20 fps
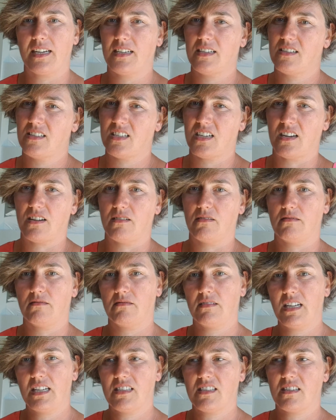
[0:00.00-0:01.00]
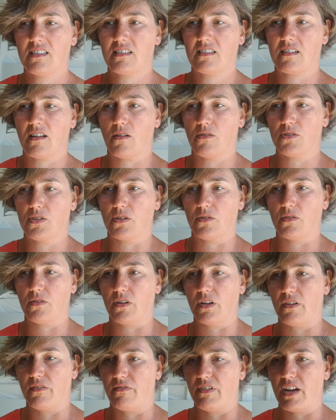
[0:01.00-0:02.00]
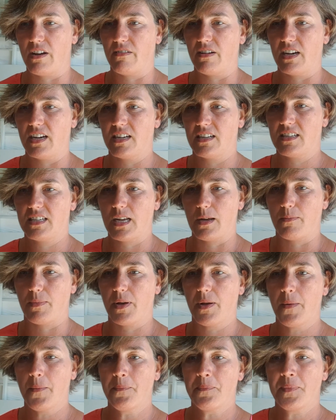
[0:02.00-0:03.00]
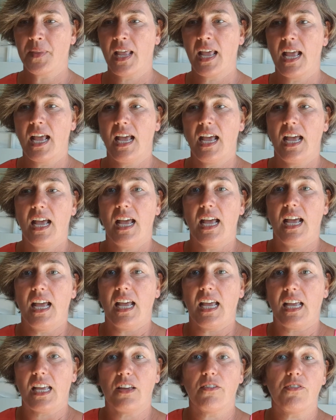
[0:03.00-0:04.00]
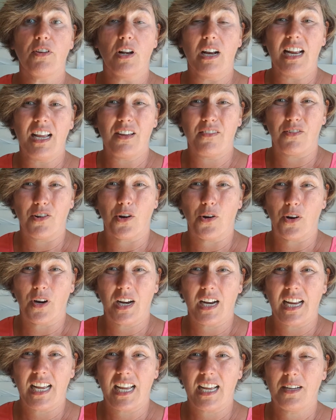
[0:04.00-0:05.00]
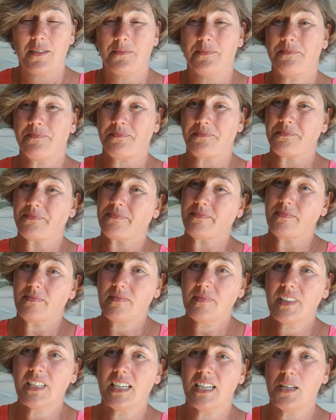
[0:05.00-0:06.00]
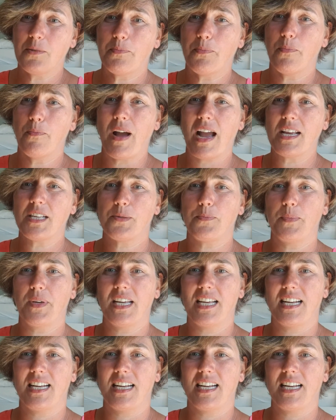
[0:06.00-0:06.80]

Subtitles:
So that's also a very tip. If you leave early, it might be